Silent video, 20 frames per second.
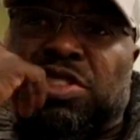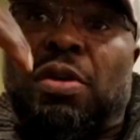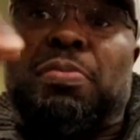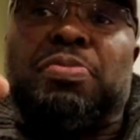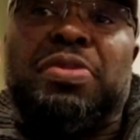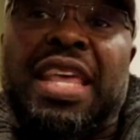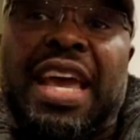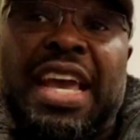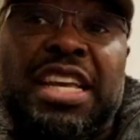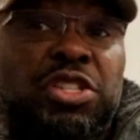
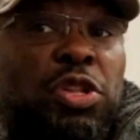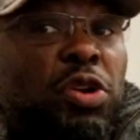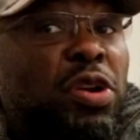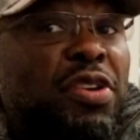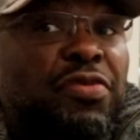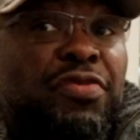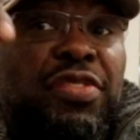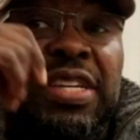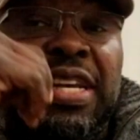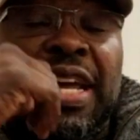some days,
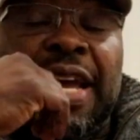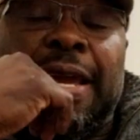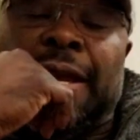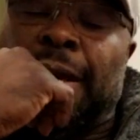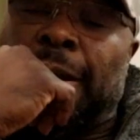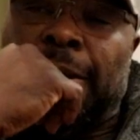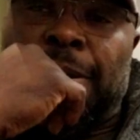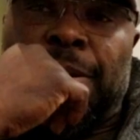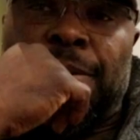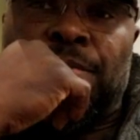not every
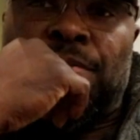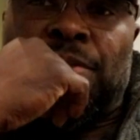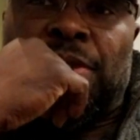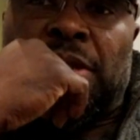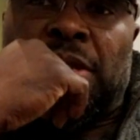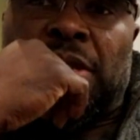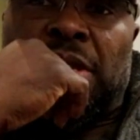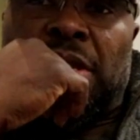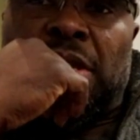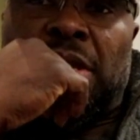day,
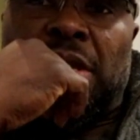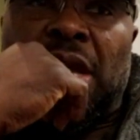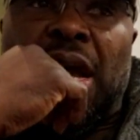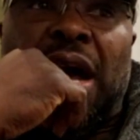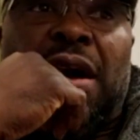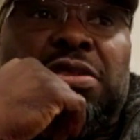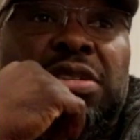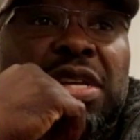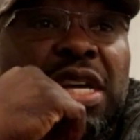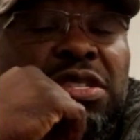
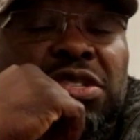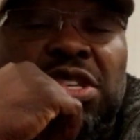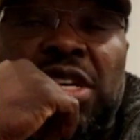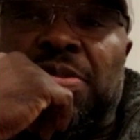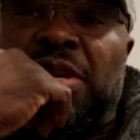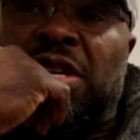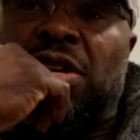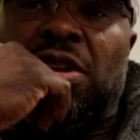I'll say to him,